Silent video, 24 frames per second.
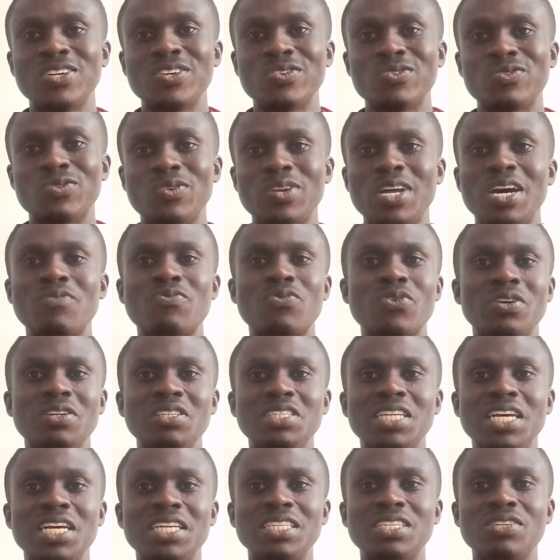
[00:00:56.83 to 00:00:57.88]
so that, for
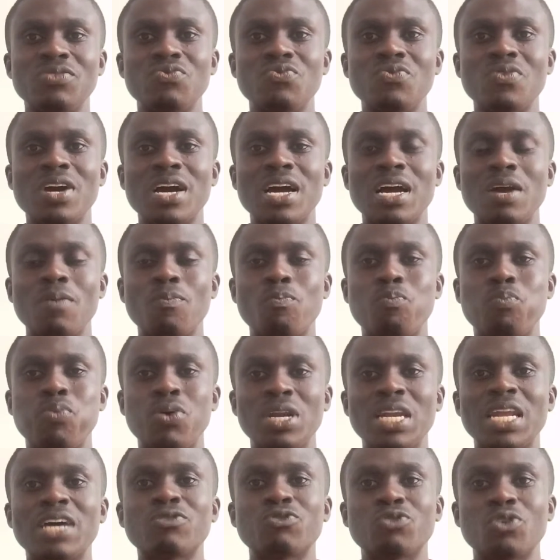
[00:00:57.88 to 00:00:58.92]
instance, if you are
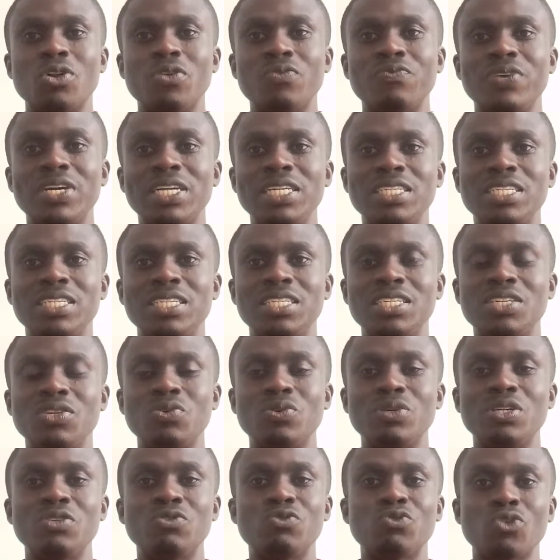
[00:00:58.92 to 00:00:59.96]
polar solvent,
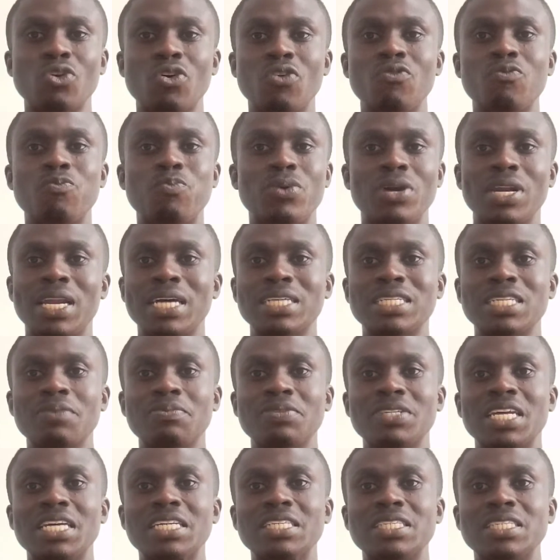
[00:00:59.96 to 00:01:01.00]
you dissolve polar
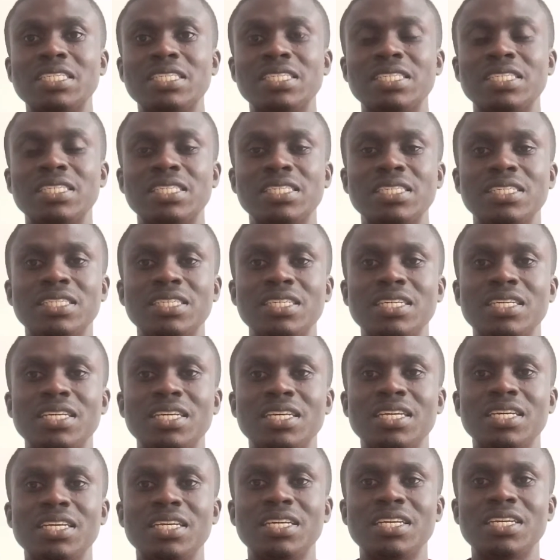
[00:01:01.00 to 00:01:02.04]
substances.
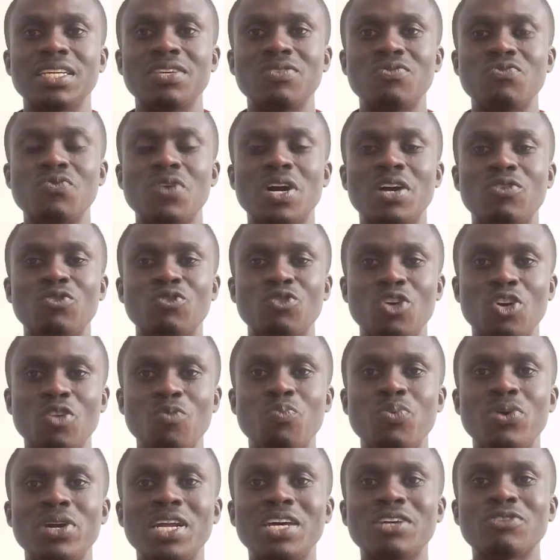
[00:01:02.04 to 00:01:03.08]
If you are
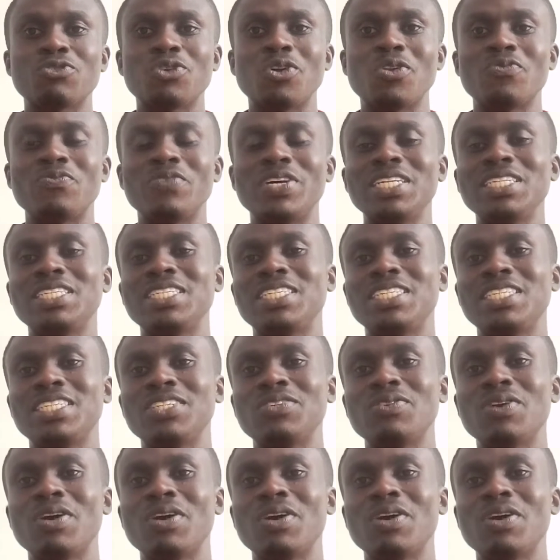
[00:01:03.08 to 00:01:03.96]
non-polar solvent, you